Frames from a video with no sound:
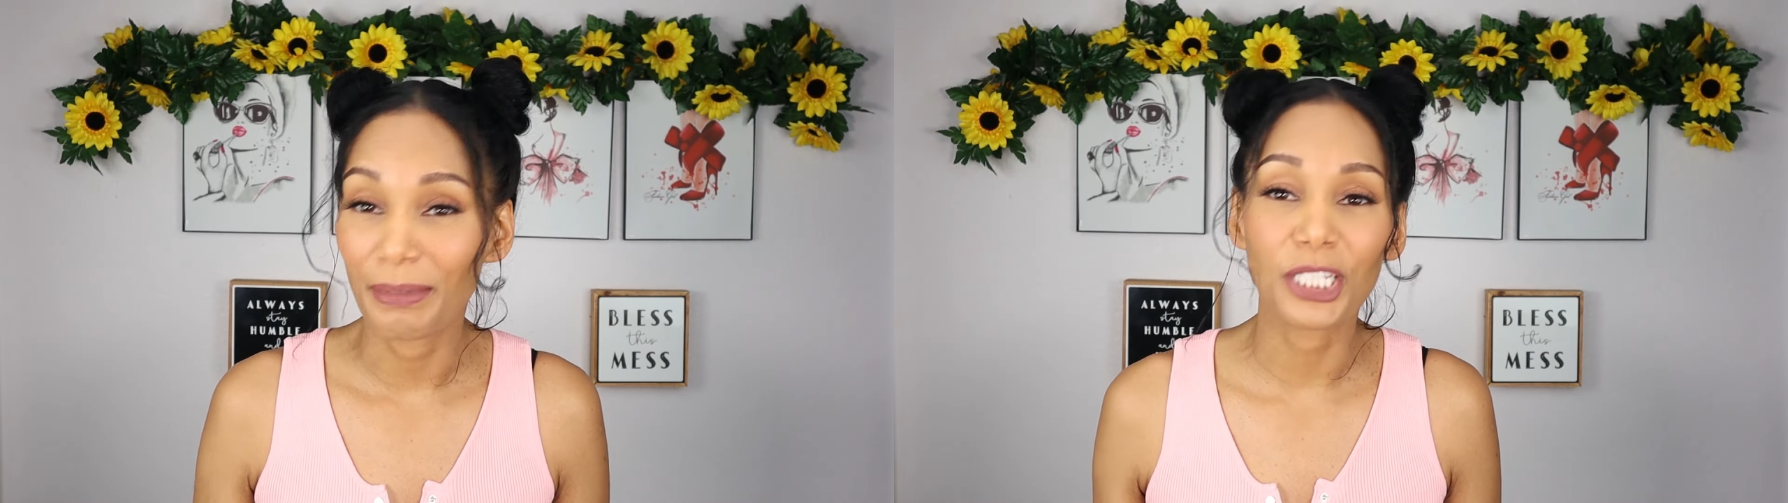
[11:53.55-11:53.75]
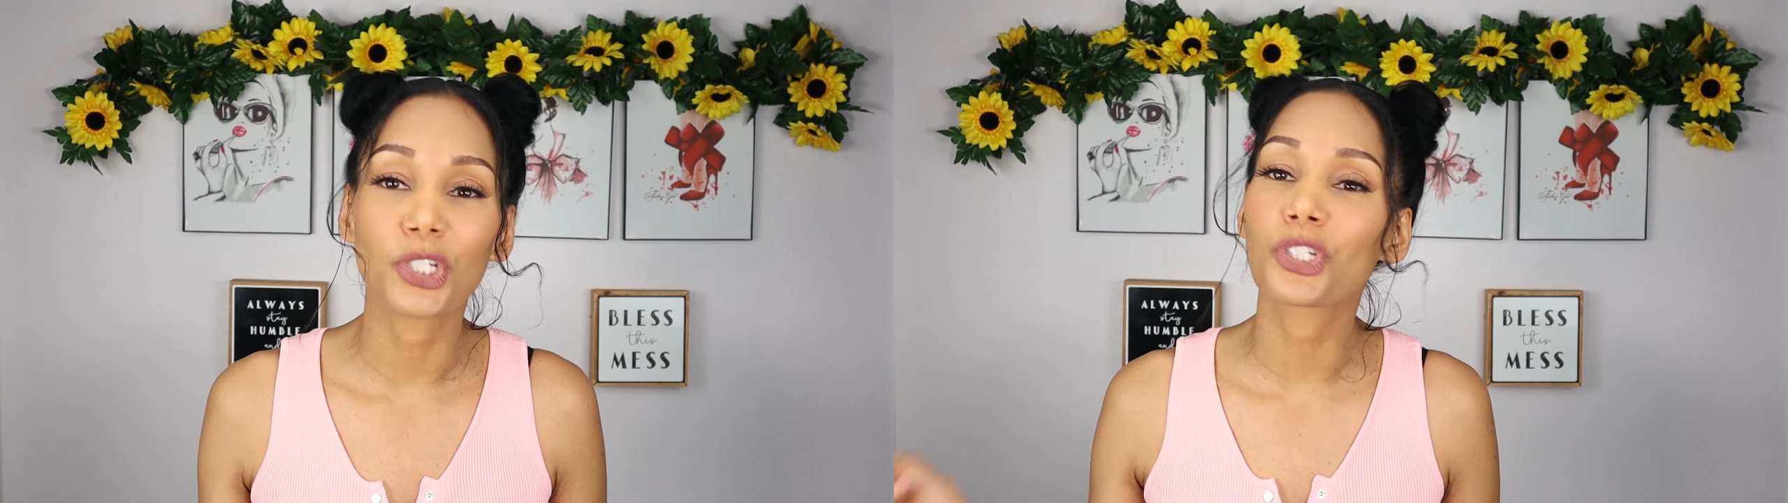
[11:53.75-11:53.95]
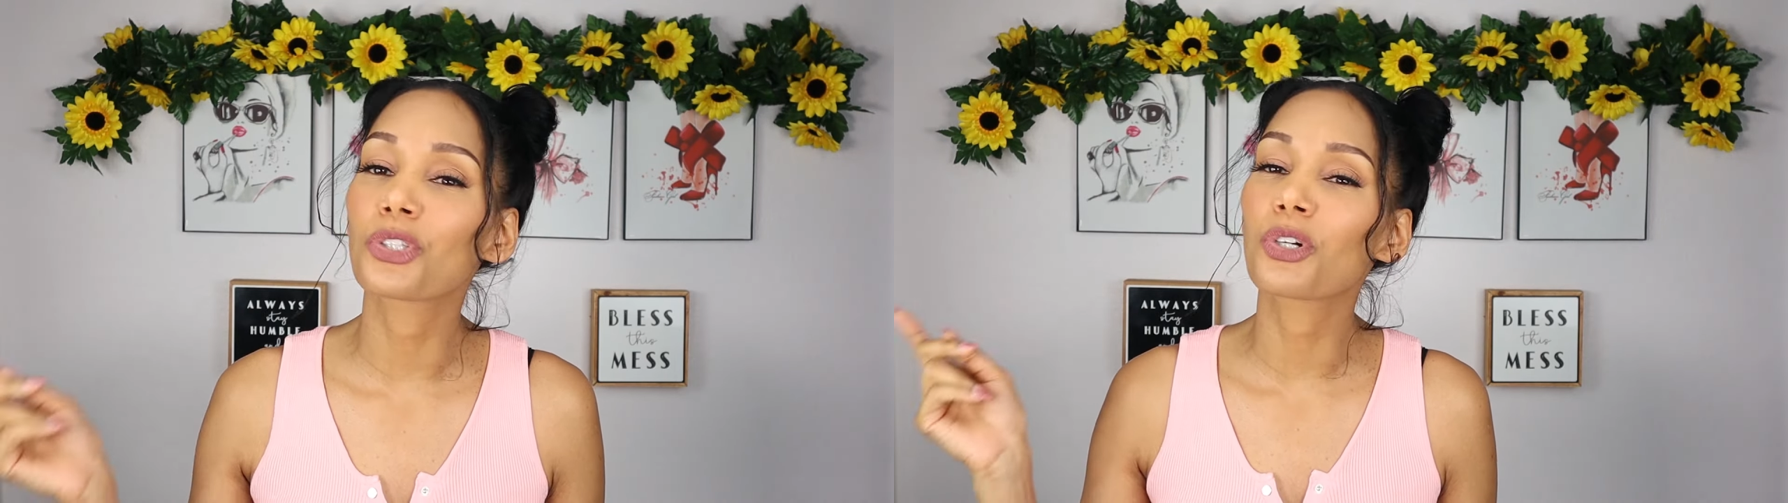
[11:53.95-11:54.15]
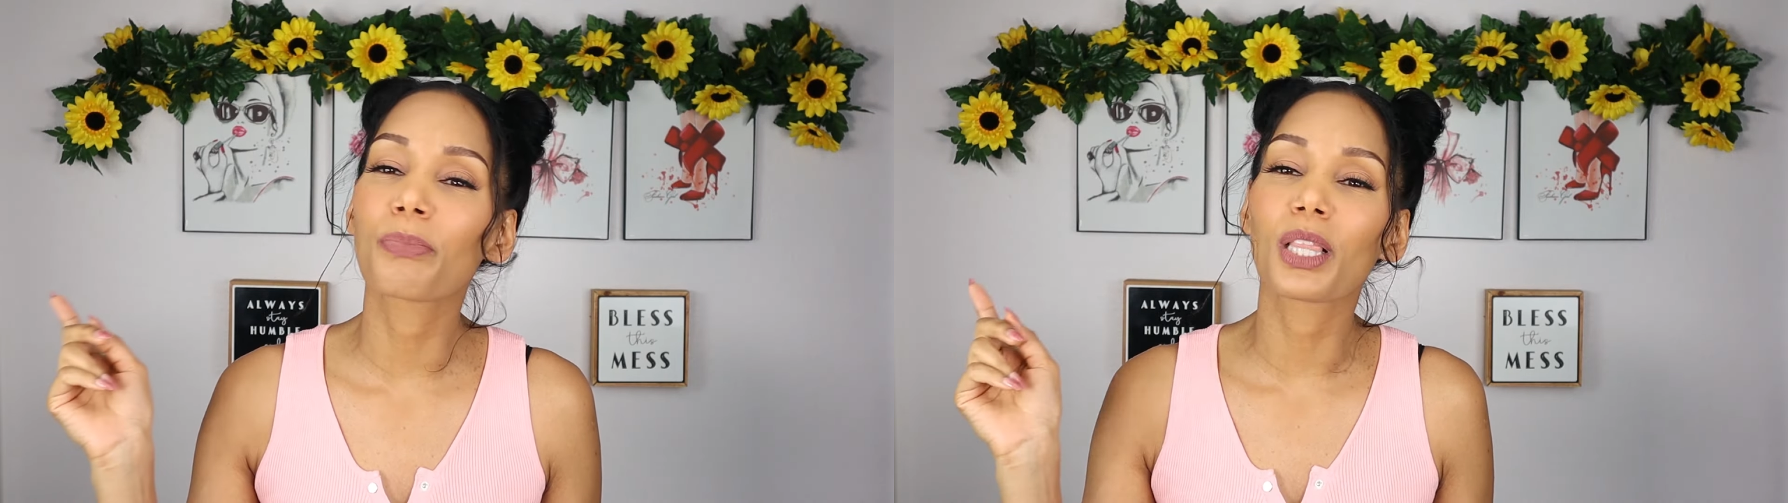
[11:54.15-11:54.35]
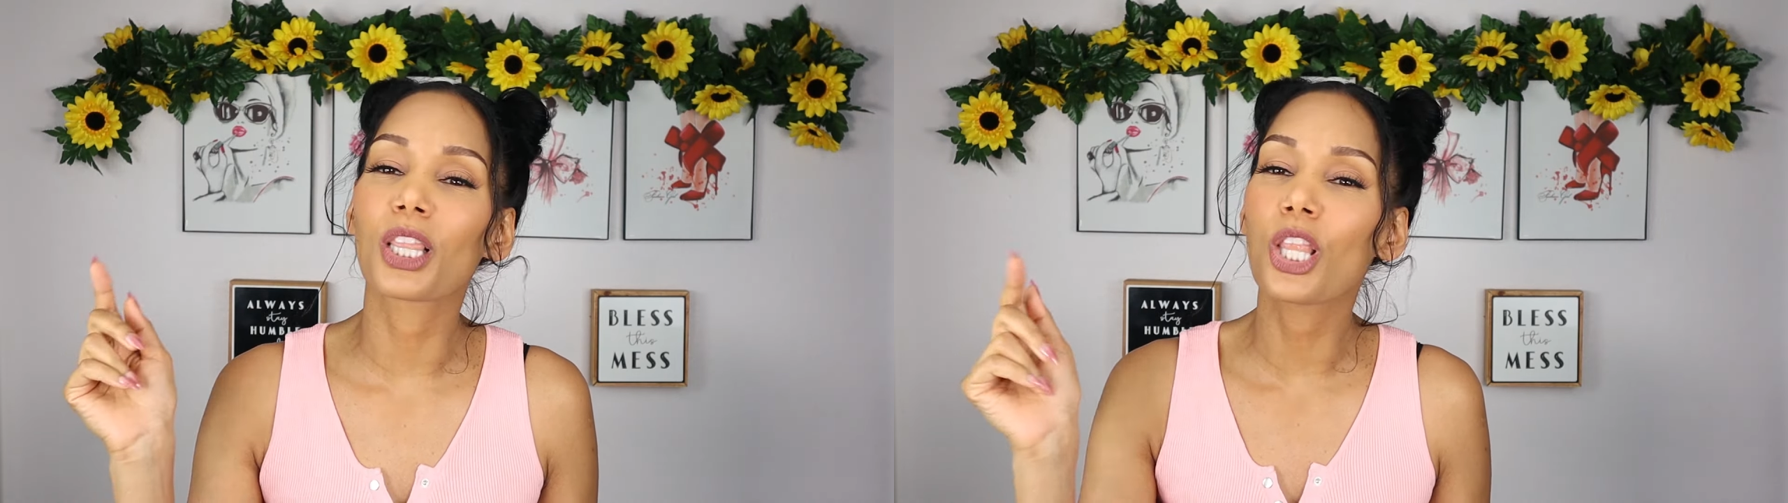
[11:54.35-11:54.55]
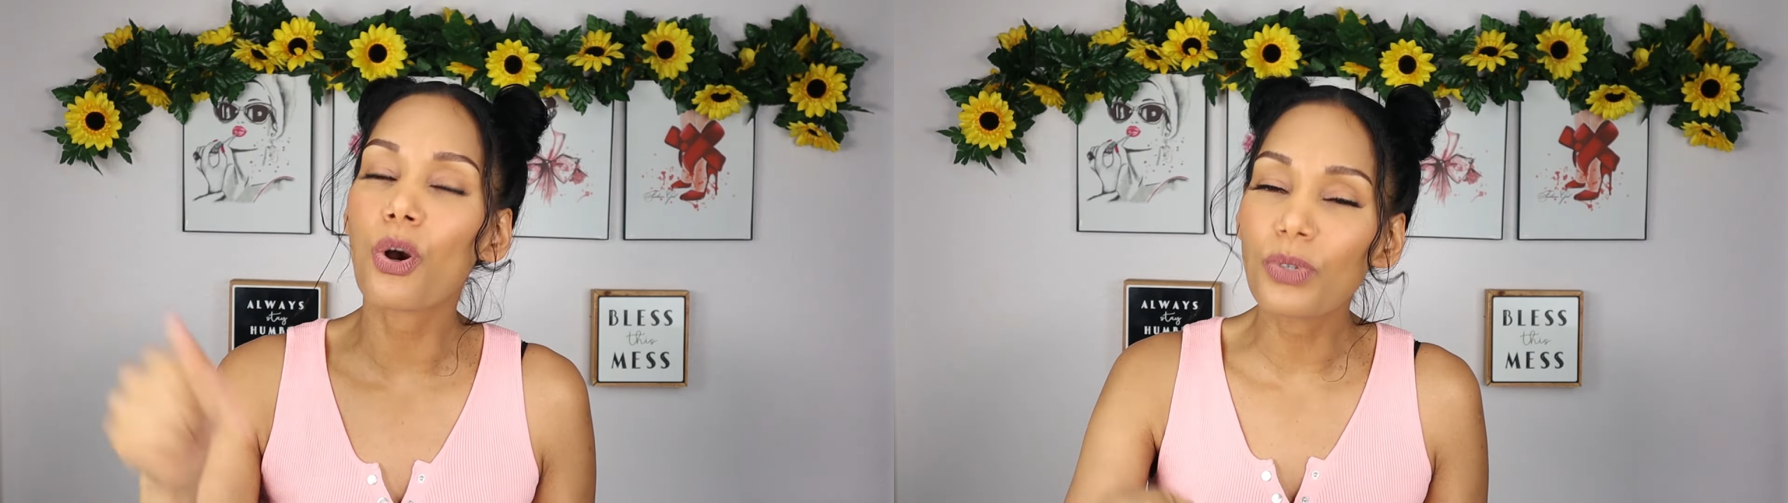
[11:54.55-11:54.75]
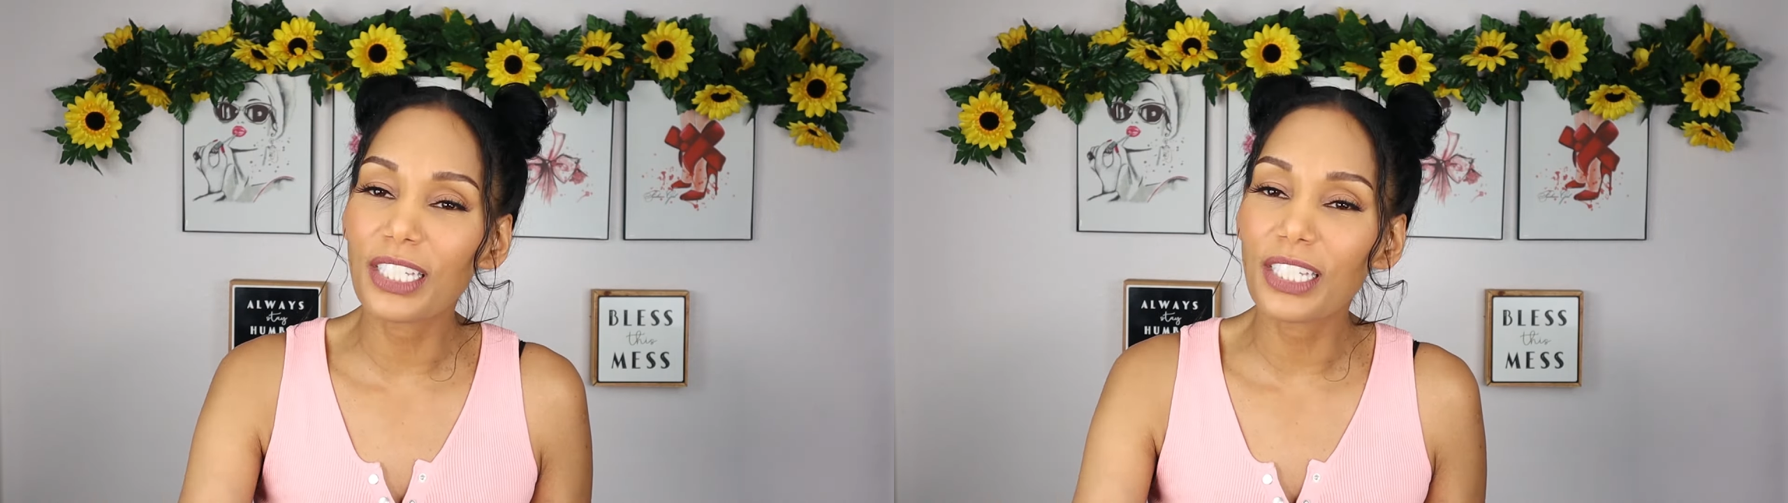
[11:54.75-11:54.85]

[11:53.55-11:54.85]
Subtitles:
Make sure you look below